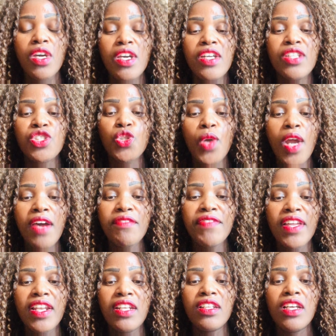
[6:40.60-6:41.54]

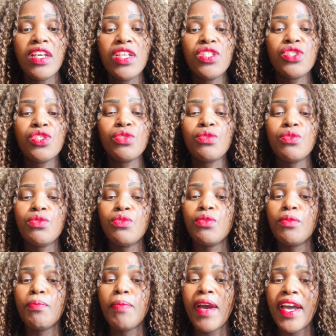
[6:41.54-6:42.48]
travel,
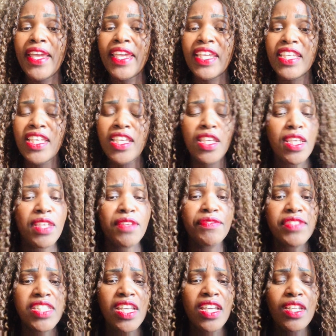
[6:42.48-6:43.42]
to buy
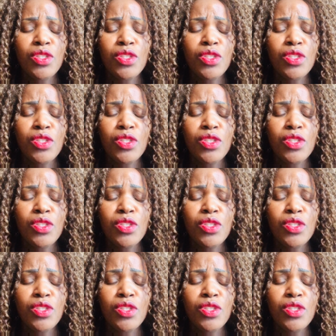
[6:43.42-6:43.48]
gifts,